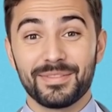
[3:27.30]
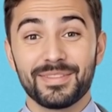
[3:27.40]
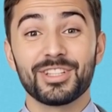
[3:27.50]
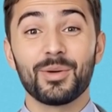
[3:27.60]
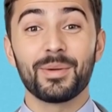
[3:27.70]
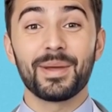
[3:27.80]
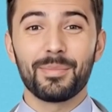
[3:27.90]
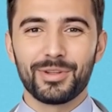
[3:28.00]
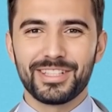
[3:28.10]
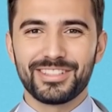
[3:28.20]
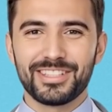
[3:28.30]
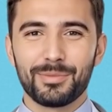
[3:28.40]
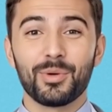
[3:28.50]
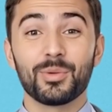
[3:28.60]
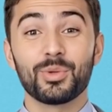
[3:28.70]
So remember this
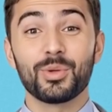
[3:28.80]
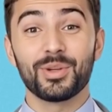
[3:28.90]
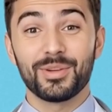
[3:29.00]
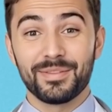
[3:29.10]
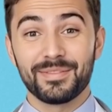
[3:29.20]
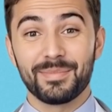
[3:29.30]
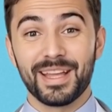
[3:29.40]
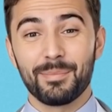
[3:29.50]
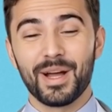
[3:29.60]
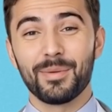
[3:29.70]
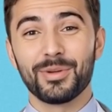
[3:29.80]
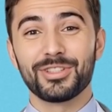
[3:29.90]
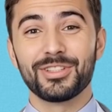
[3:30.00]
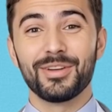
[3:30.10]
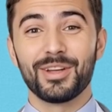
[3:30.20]
simple rule. Big
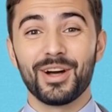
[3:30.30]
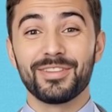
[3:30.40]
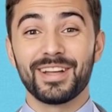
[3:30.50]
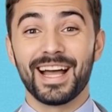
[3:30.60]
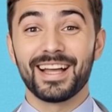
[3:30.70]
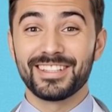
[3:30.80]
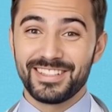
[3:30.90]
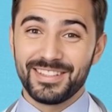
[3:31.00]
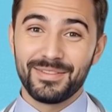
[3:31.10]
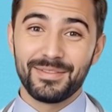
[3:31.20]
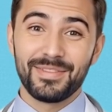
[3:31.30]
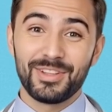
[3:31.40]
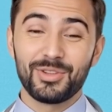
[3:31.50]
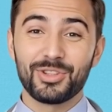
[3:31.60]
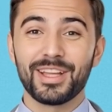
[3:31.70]
bubbles, gone fast,
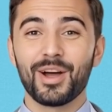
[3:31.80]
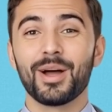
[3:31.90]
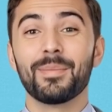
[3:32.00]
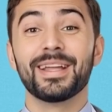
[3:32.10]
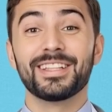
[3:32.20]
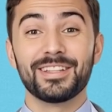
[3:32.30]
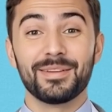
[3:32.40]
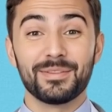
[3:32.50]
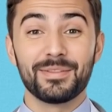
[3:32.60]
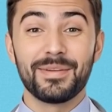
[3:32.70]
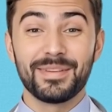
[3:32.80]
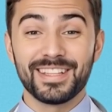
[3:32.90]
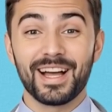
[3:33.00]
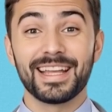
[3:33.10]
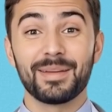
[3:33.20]
usually harmless.
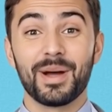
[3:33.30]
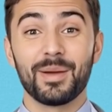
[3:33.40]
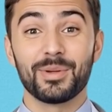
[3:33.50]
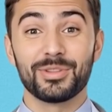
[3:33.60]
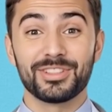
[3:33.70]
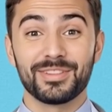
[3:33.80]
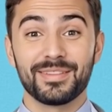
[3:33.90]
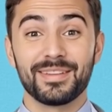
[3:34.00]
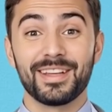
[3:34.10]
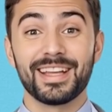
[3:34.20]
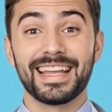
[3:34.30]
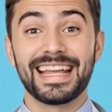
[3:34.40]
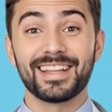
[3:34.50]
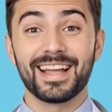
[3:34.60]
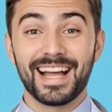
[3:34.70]
Tiny bubbles,
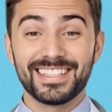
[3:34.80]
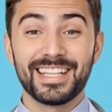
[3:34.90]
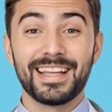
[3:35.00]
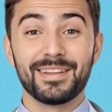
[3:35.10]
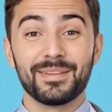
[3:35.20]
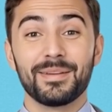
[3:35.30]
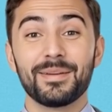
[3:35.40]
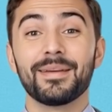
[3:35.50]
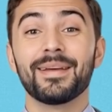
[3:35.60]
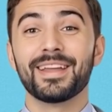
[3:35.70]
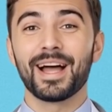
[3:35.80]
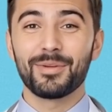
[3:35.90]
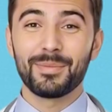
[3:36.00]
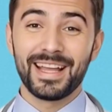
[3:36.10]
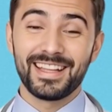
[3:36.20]
clingy and lasting. Time
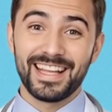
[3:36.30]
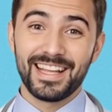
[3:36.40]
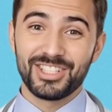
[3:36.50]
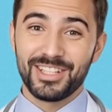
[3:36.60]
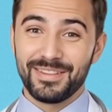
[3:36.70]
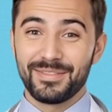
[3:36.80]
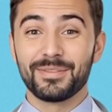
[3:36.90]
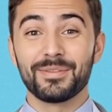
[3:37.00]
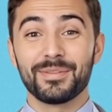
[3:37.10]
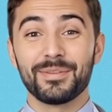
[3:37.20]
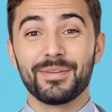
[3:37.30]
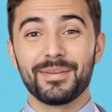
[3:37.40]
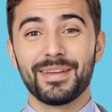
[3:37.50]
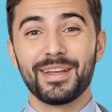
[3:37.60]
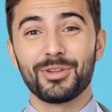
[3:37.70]
to pay attention.
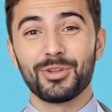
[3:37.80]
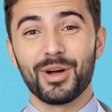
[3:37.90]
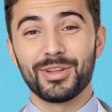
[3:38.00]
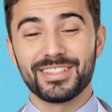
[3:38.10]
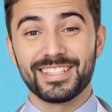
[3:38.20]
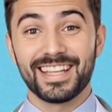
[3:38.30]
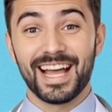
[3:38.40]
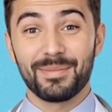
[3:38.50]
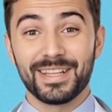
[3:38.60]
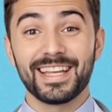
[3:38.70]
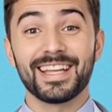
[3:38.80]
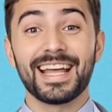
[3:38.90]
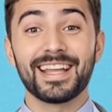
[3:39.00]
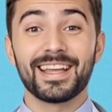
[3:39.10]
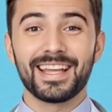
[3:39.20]
If you notice this happening
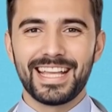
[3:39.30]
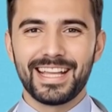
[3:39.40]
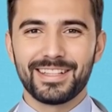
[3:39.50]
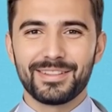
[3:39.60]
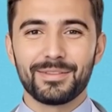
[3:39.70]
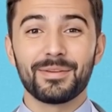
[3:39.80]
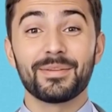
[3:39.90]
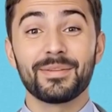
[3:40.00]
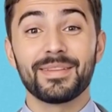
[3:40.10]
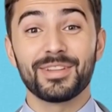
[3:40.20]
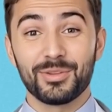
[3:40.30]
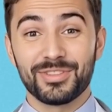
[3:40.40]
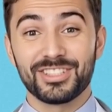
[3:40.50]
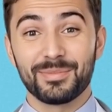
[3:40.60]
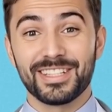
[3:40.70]
again and again, don't
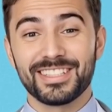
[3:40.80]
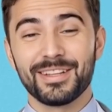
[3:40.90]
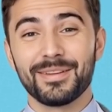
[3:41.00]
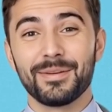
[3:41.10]
dismiss it.